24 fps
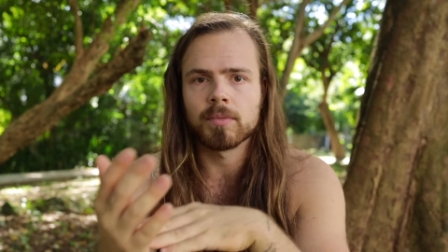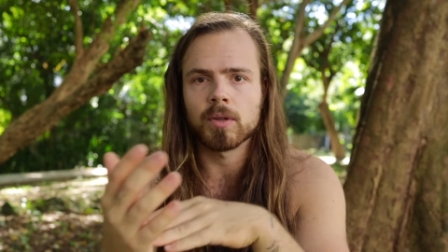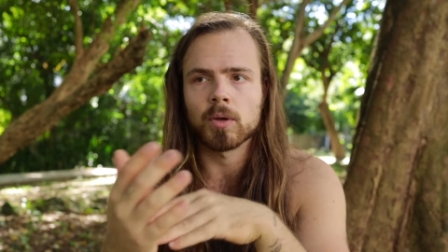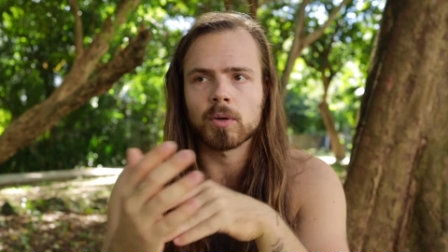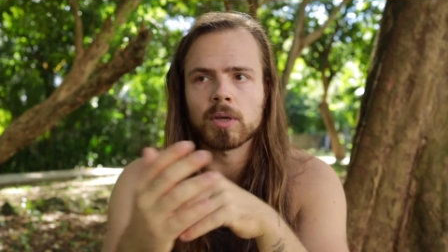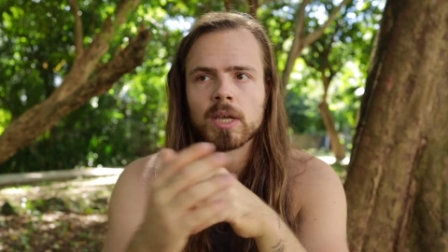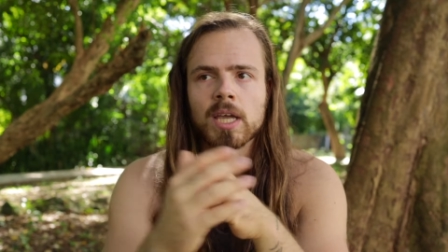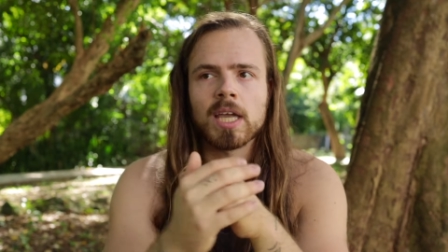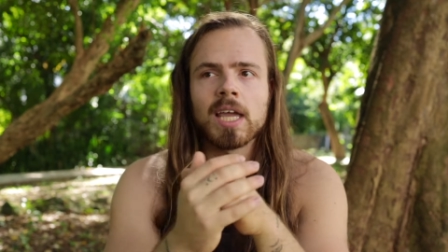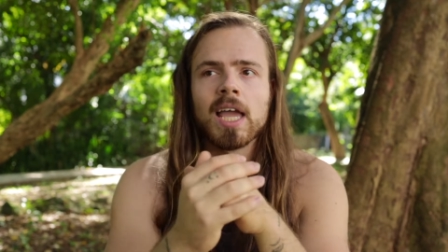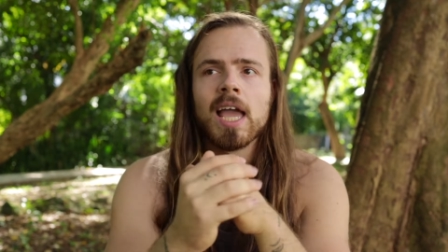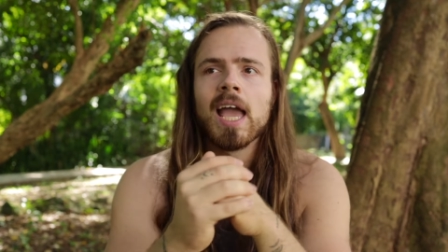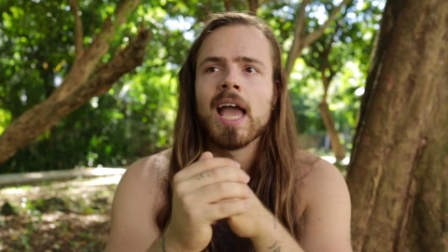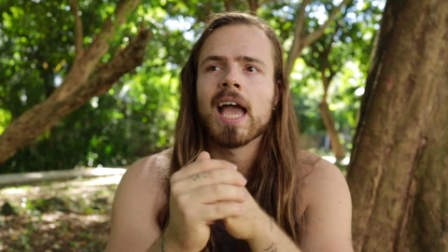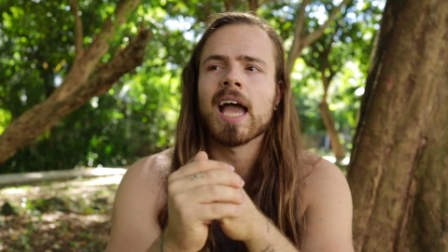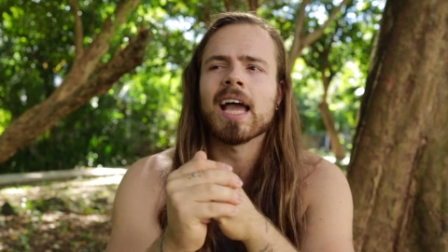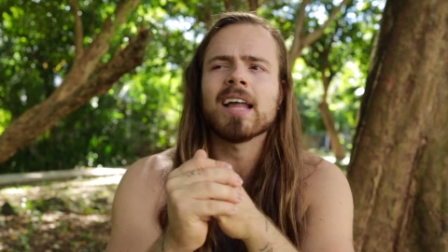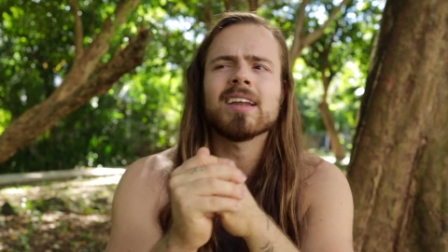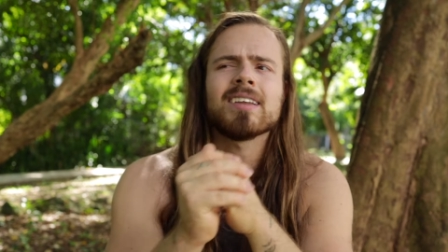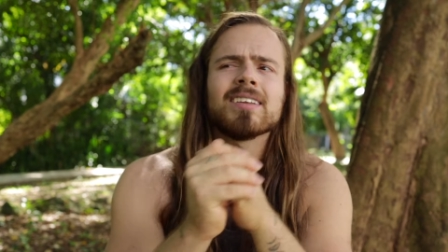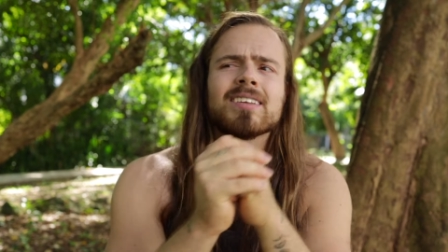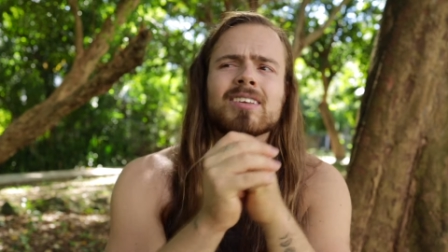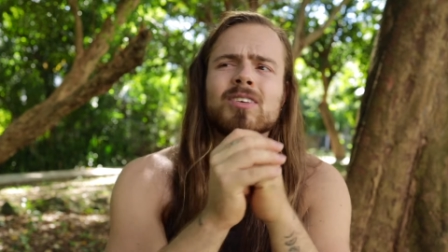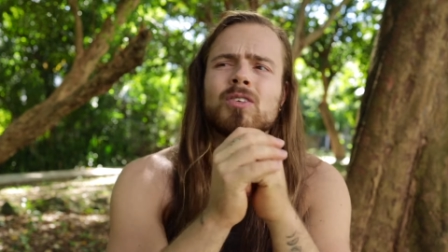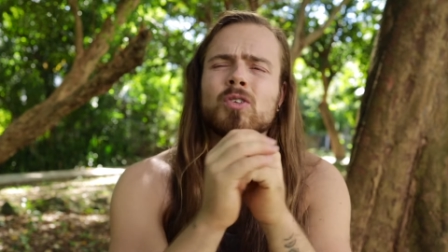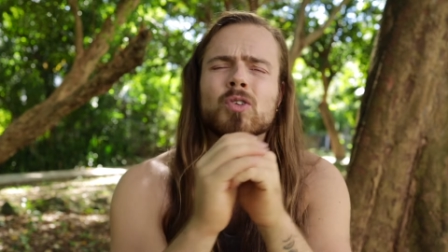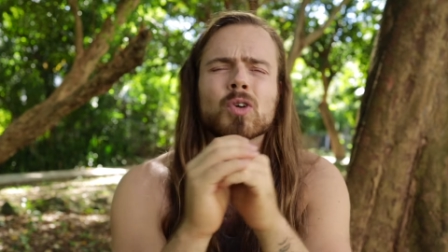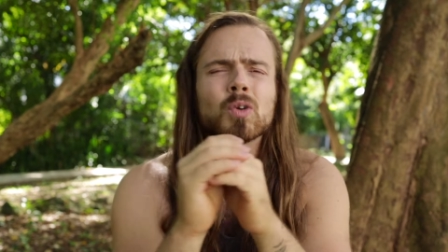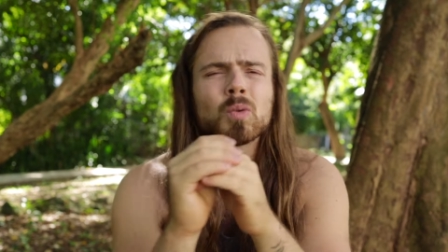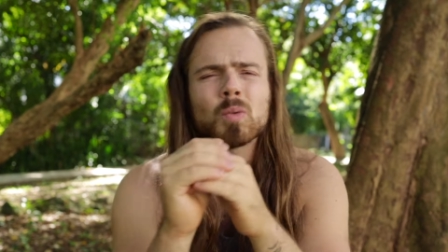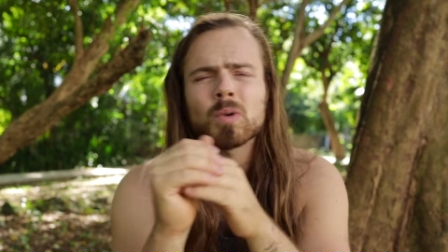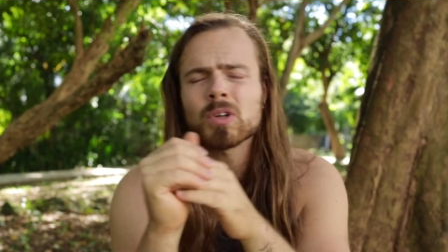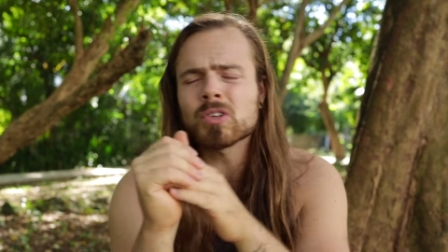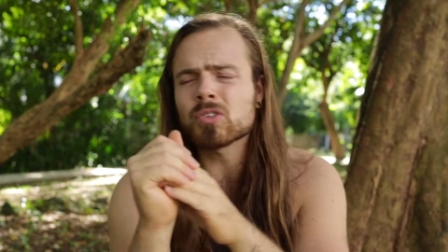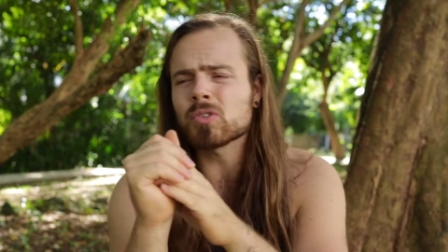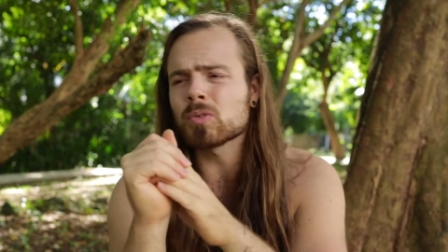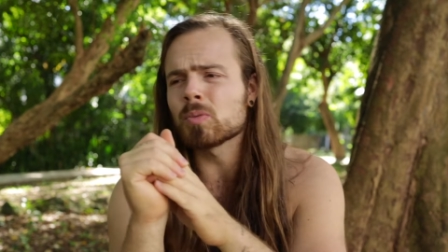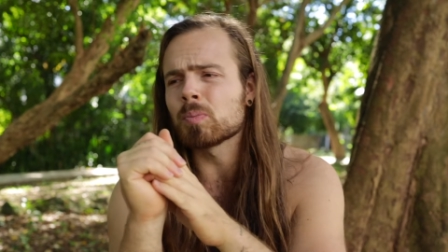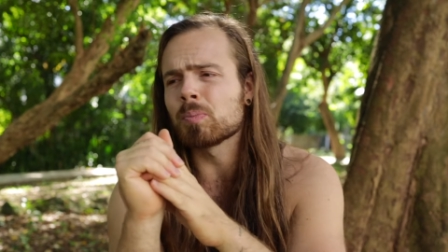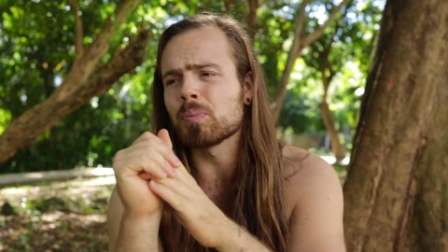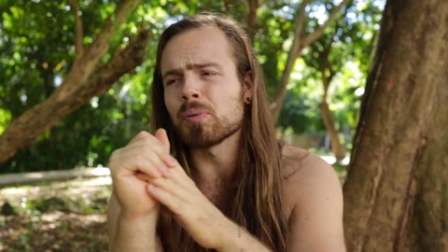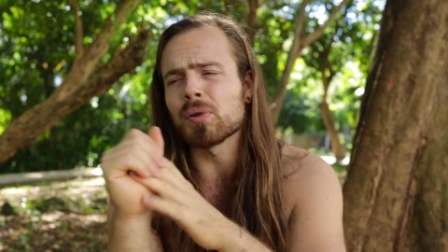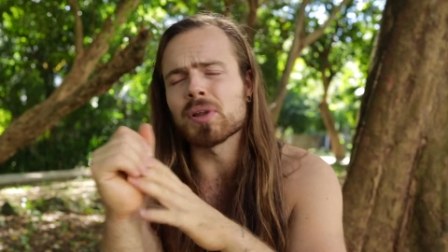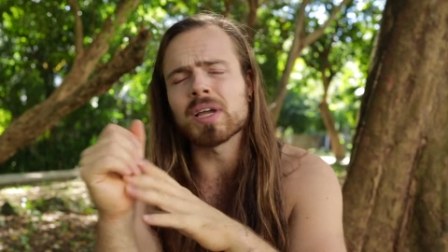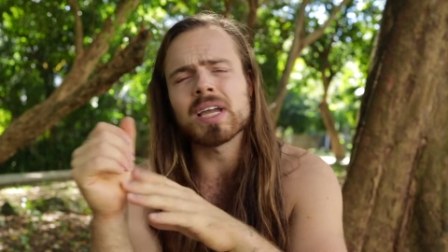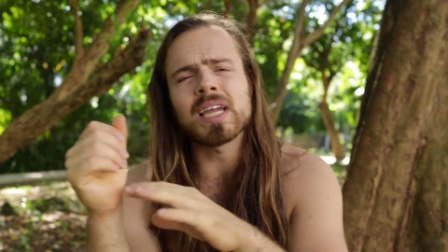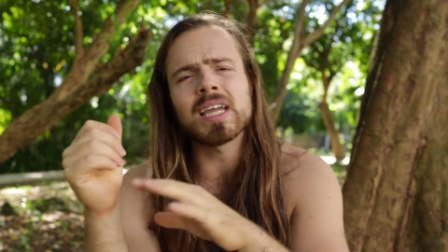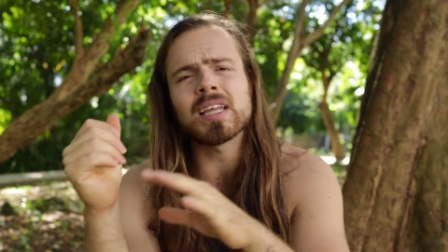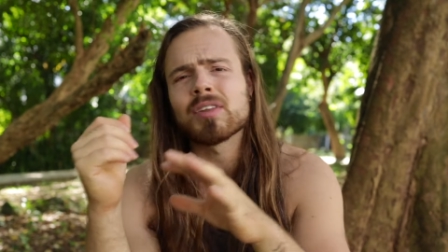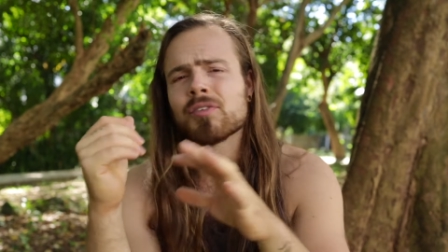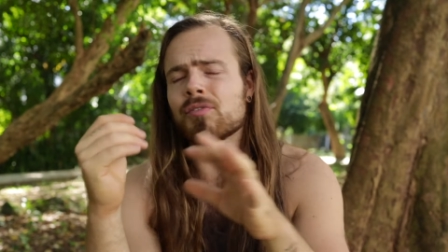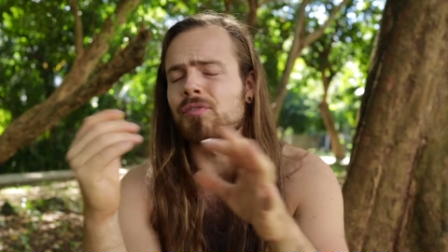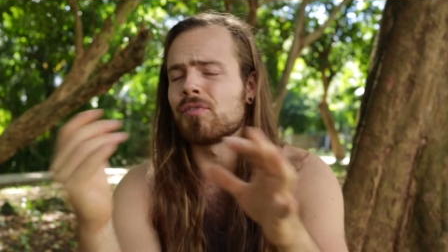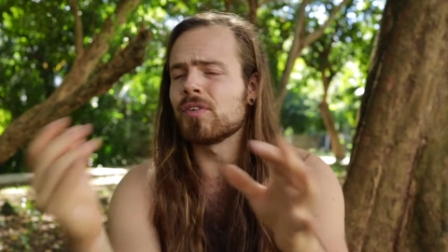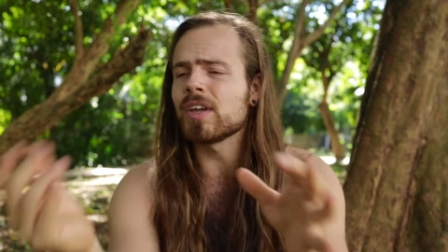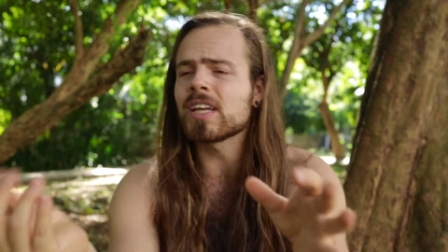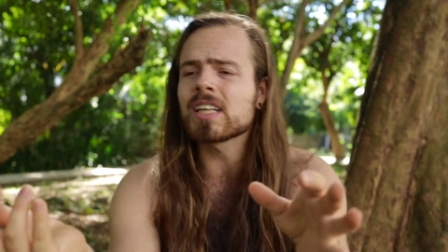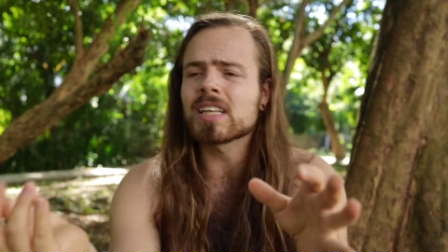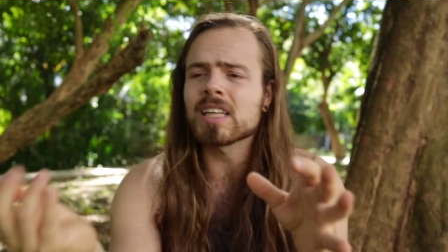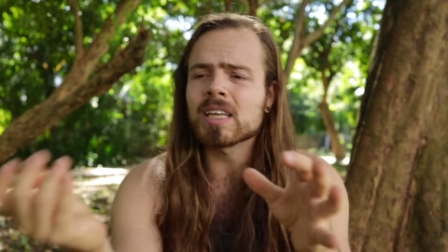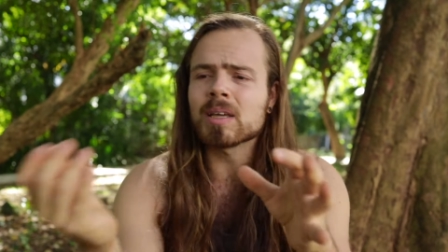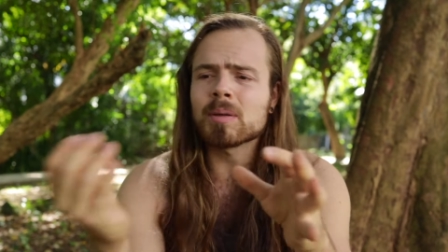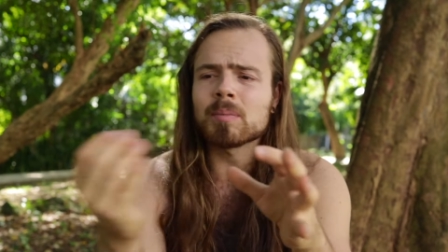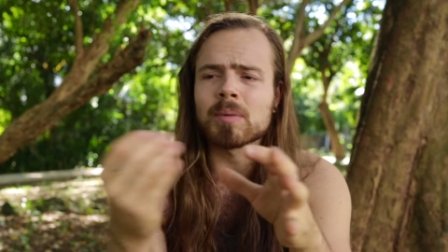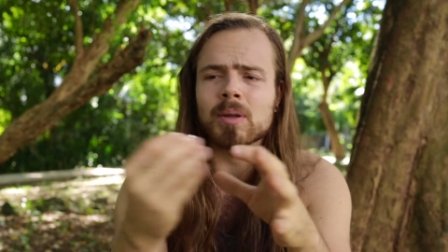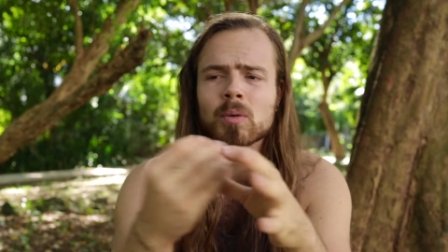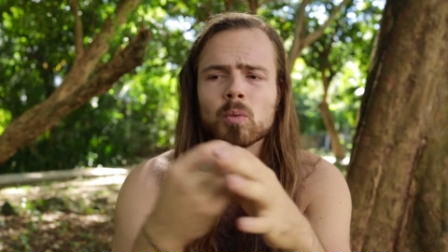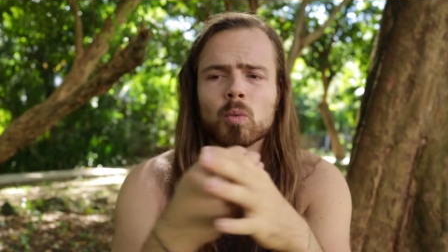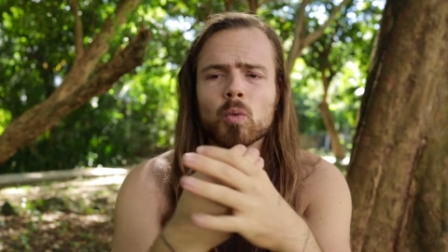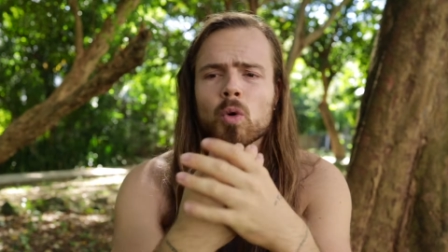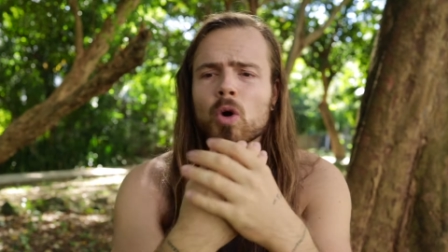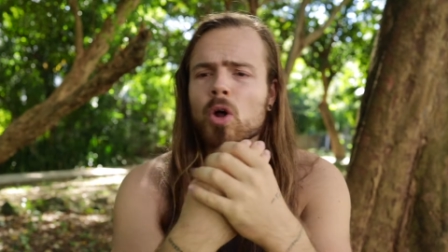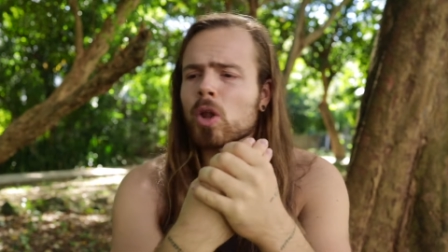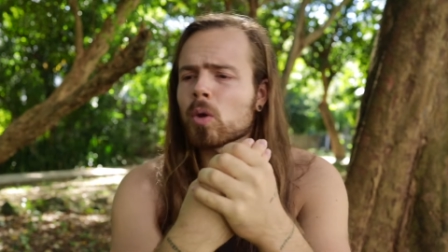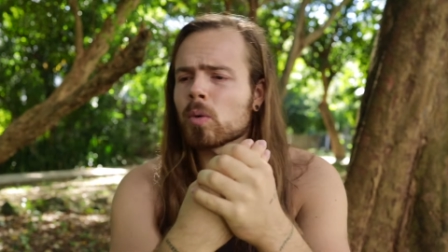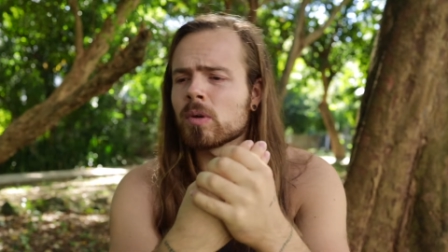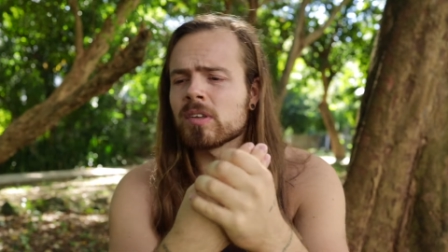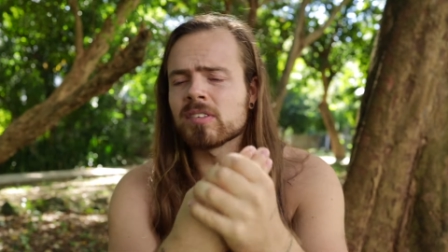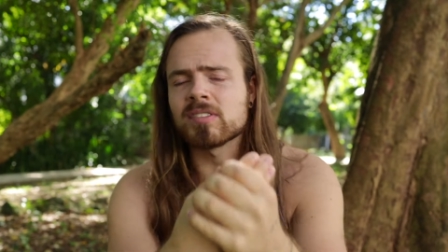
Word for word: Okay? And you don't want to play the victim and wallow